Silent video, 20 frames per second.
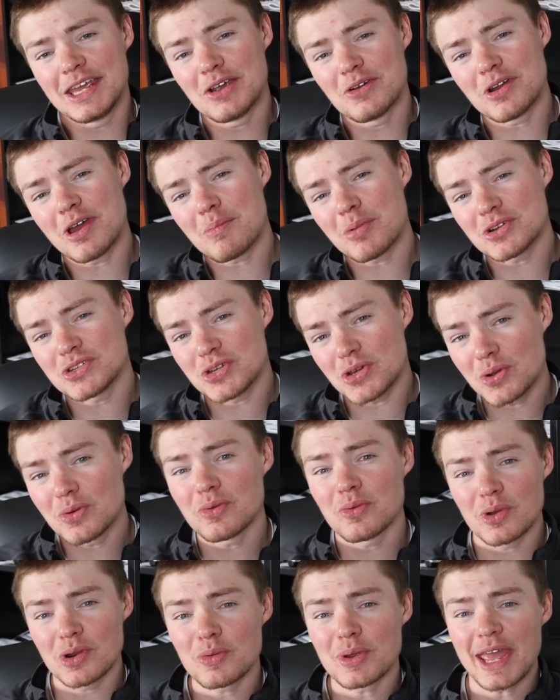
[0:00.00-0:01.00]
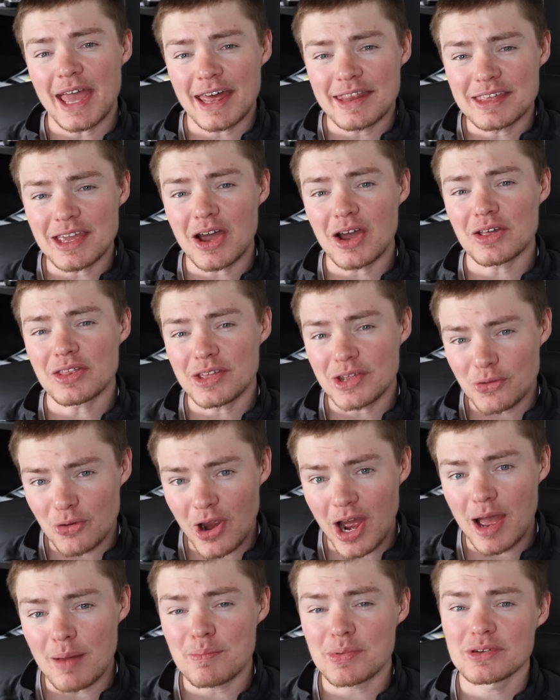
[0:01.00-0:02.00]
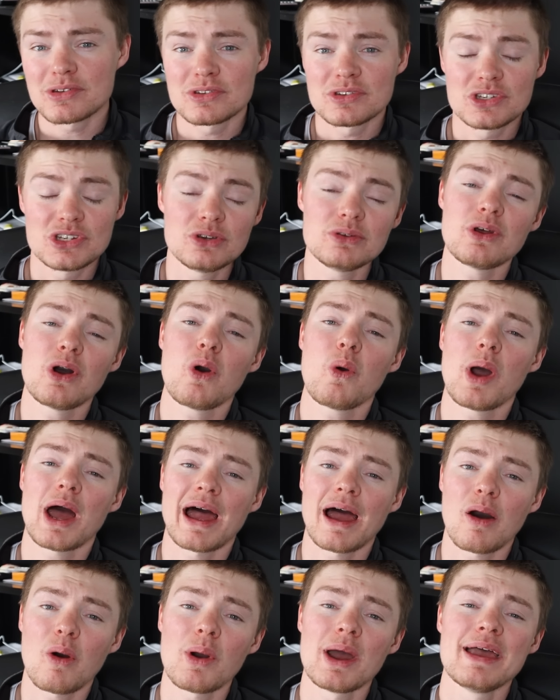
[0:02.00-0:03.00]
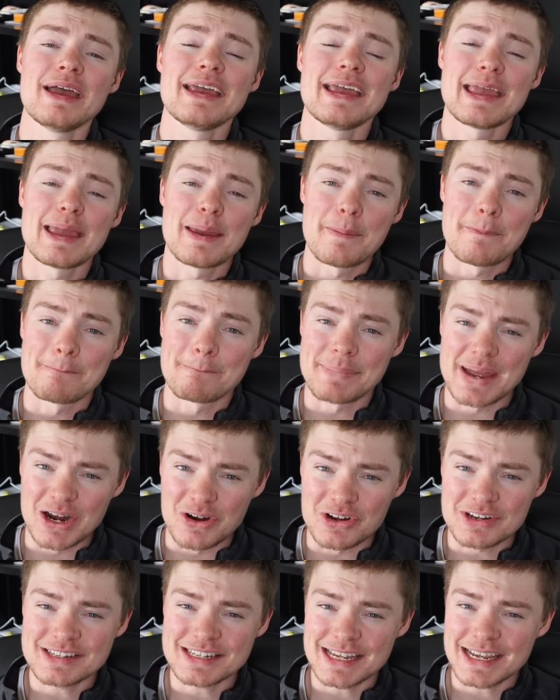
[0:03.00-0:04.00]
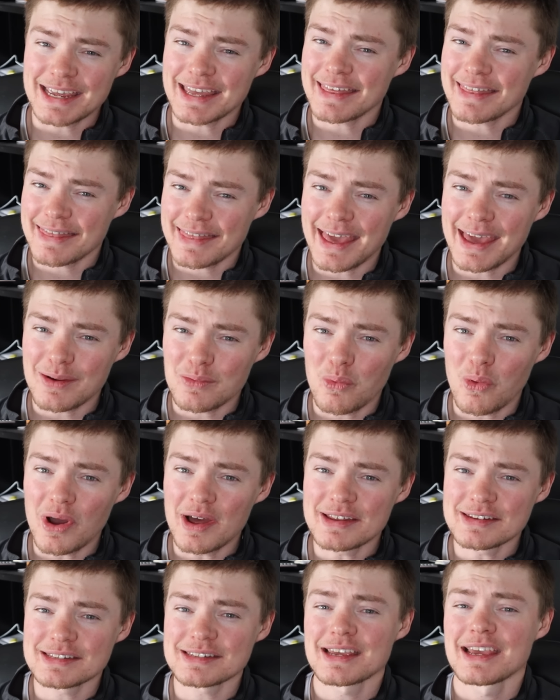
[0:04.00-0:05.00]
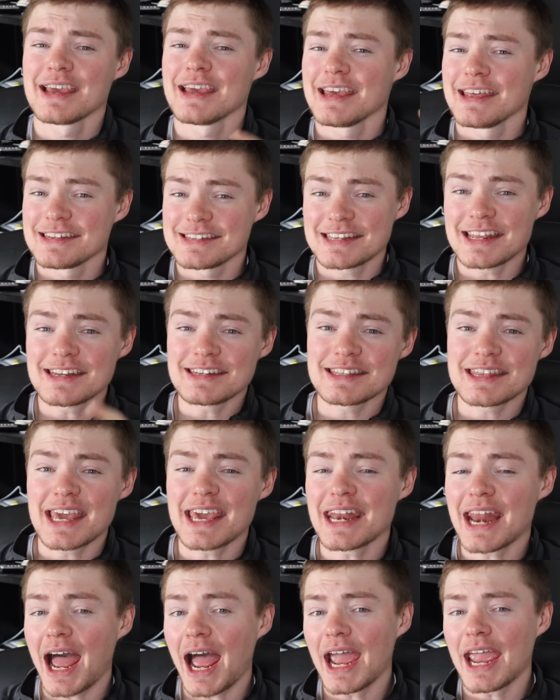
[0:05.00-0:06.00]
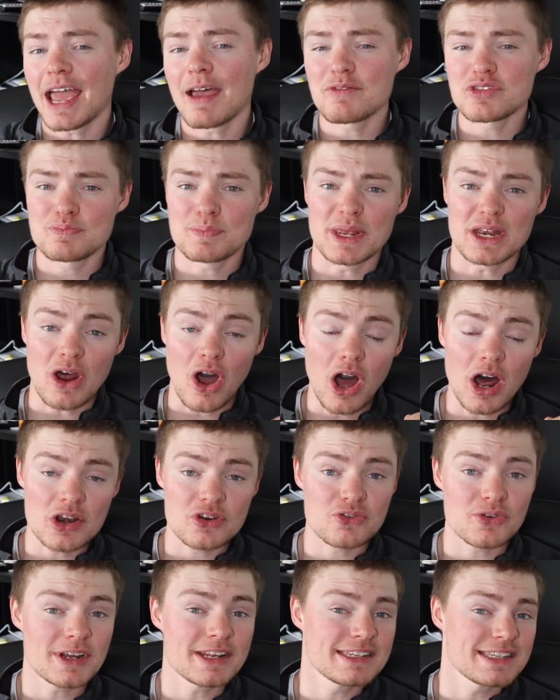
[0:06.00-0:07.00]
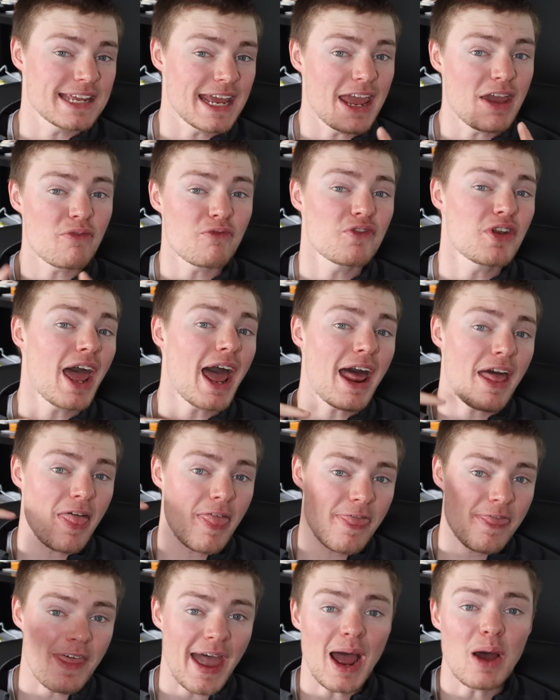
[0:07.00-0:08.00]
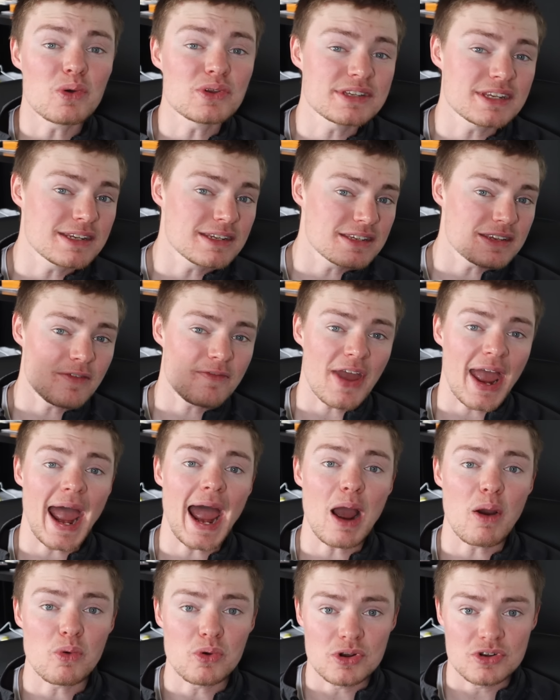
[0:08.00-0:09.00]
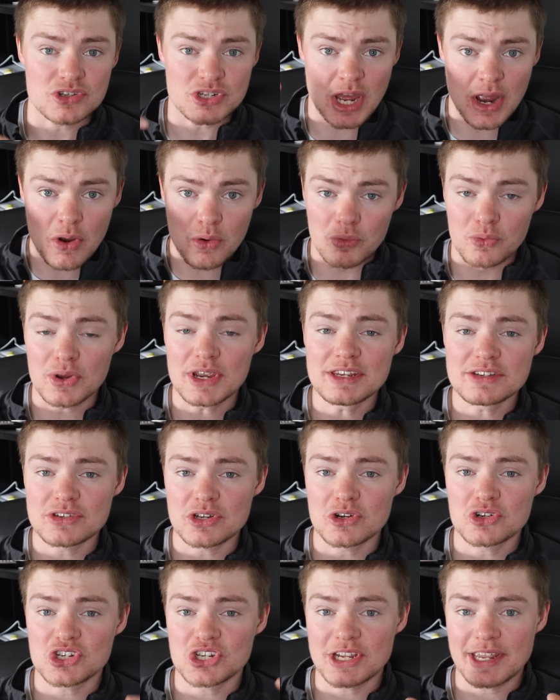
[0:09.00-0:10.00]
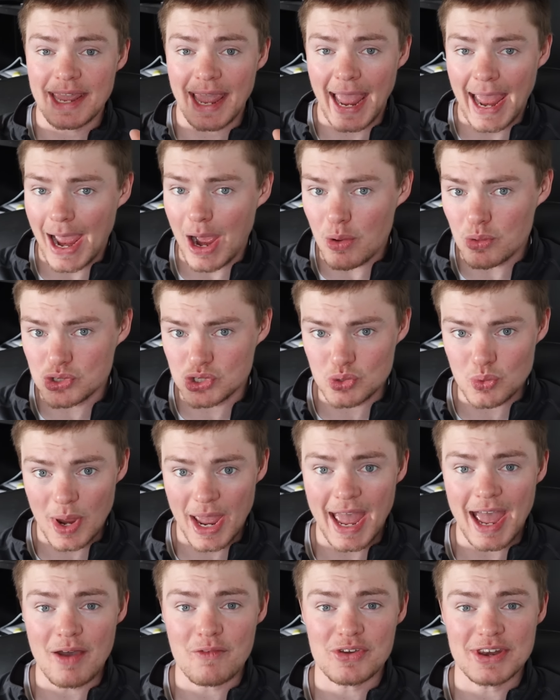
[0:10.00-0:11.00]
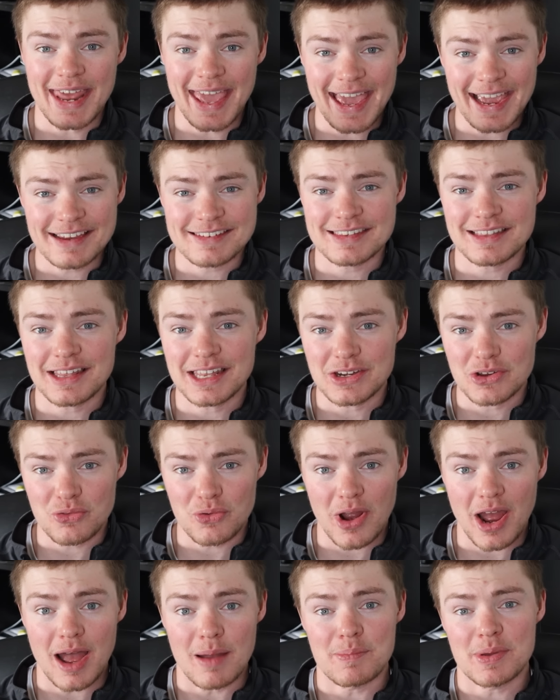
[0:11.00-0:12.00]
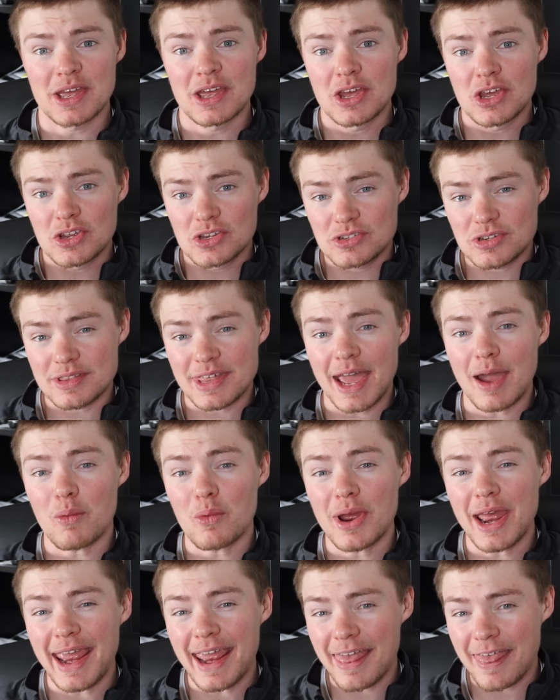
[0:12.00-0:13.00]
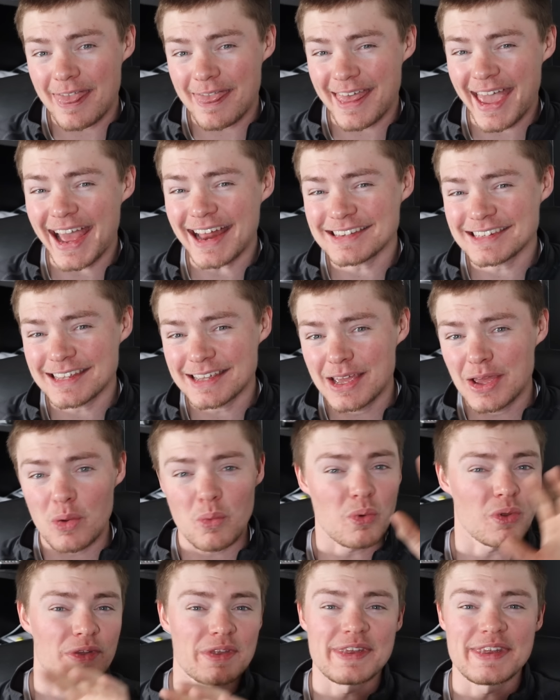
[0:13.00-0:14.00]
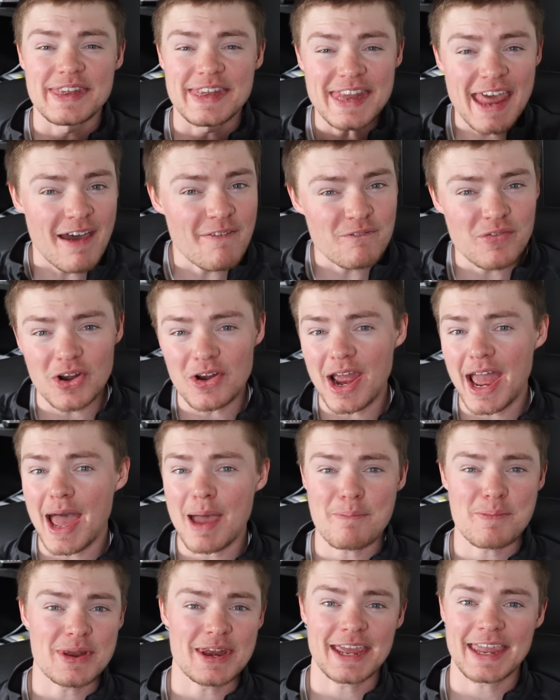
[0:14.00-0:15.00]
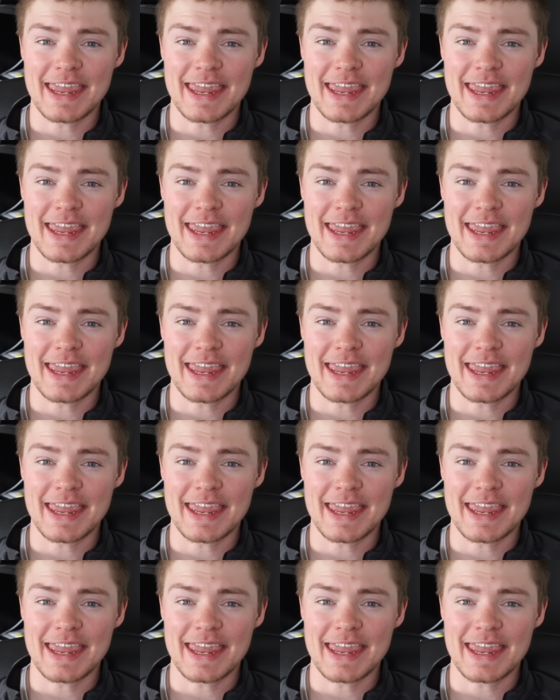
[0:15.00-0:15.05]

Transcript: Year number two, when we had the ugly crop, do you know how embarrassing that was? Since then, I have spent hundreds, if not thousands of hours researching how to have an excellent crop, so that way that will never happen